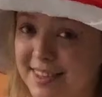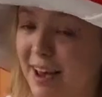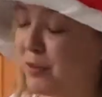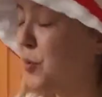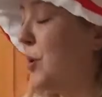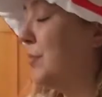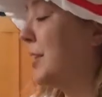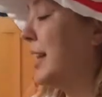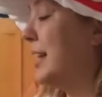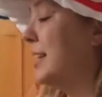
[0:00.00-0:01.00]
every one of the
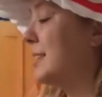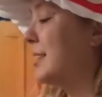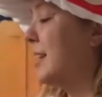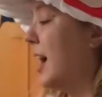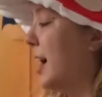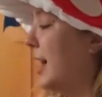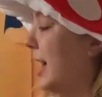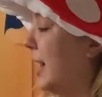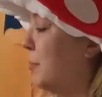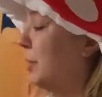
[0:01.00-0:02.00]
ladies got
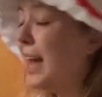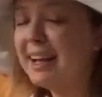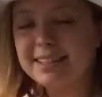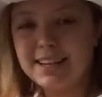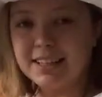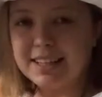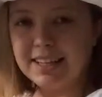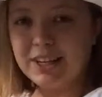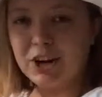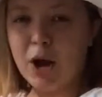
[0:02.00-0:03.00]
a blanket tucked in
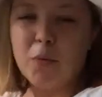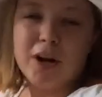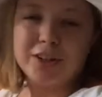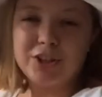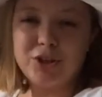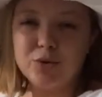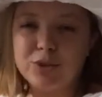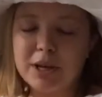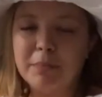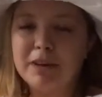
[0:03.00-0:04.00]
here. I wanted to use
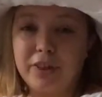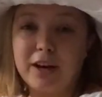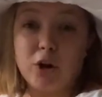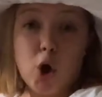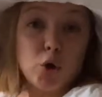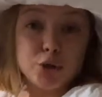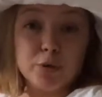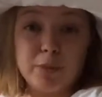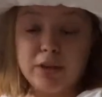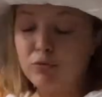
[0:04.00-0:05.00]
something that could also
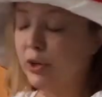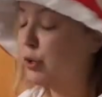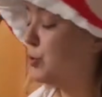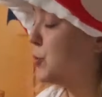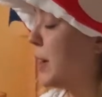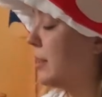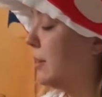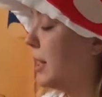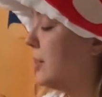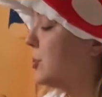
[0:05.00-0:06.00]
be reused by the
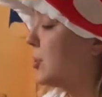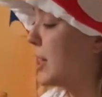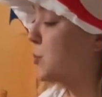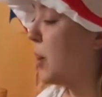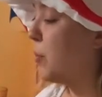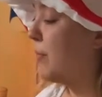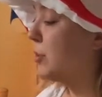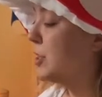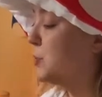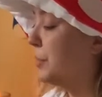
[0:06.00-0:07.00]
ladies, so that's why I went for
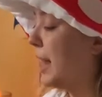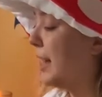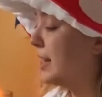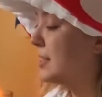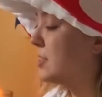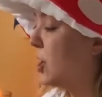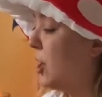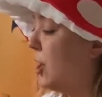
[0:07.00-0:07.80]
these blankets.